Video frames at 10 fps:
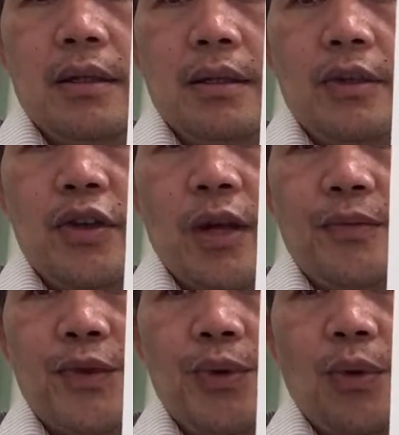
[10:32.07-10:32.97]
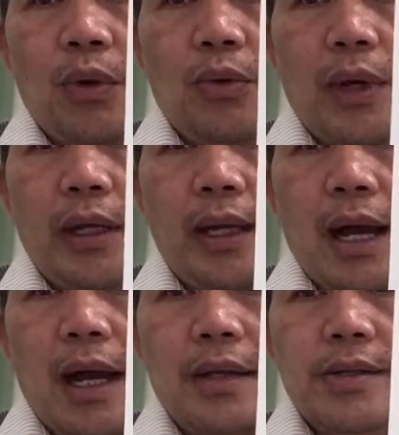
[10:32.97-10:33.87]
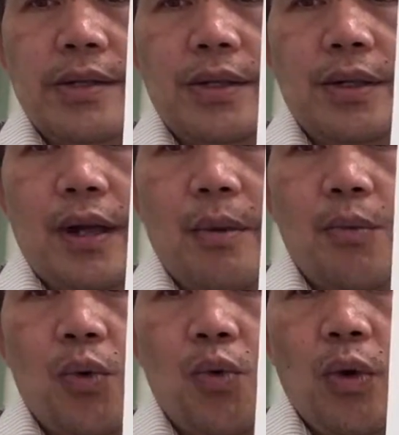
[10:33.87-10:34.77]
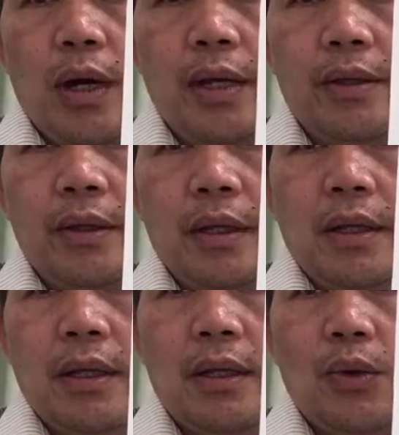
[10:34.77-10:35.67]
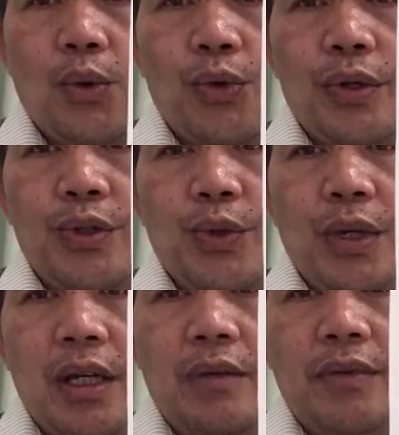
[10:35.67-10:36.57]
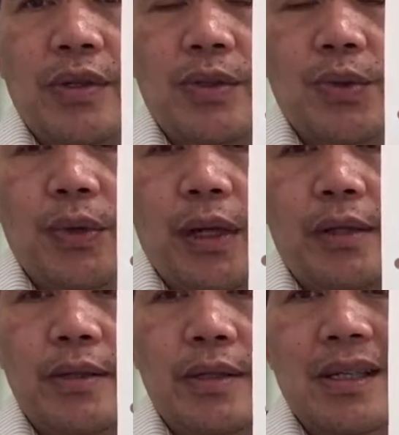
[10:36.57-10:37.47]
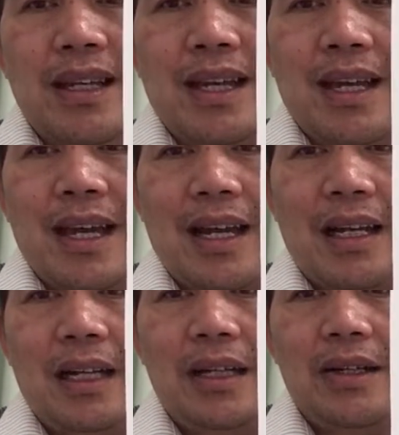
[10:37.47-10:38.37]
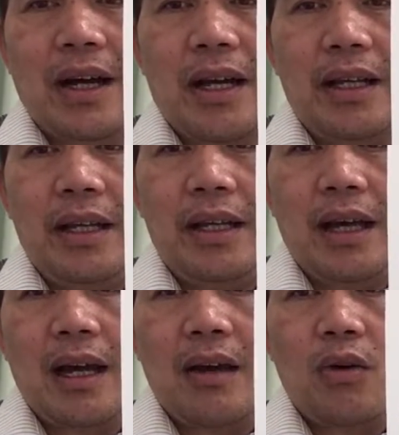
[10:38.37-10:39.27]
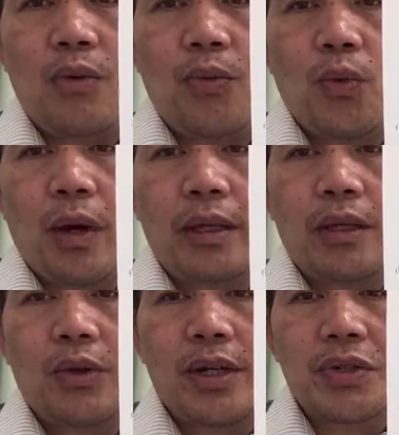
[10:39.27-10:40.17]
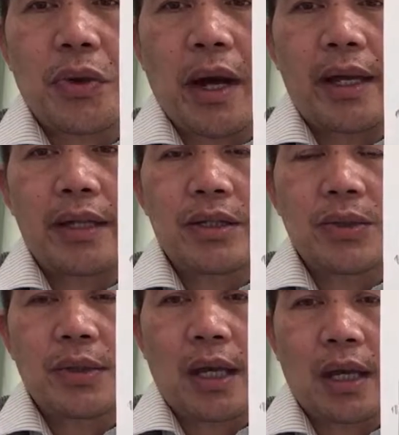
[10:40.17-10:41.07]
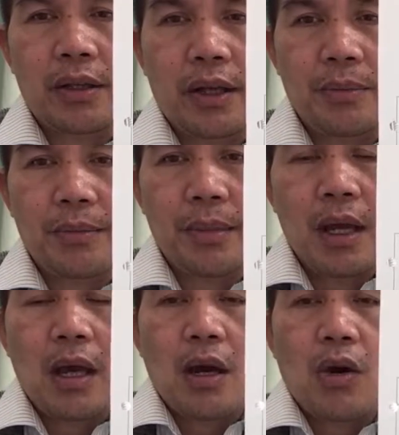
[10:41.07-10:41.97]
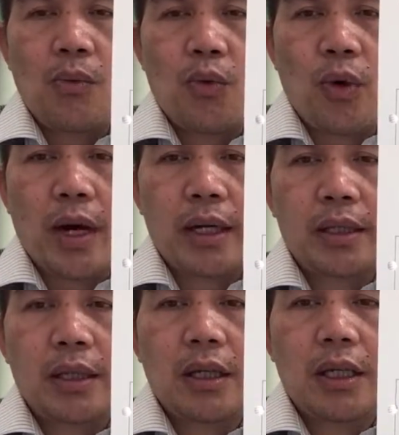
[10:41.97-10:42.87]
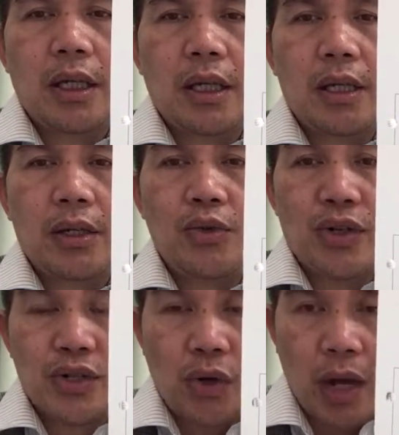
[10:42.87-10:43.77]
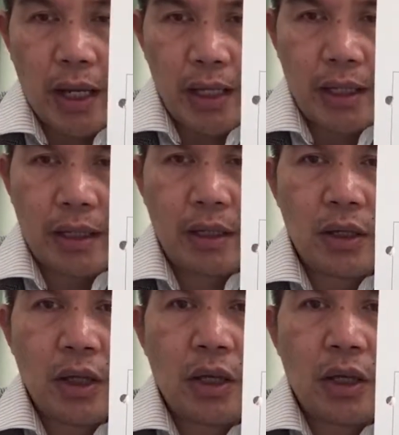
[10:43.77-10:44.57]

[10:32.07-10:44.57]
you have to already answer number one in order to give the students a clear idea of what you are trying to tell them, of what you are trying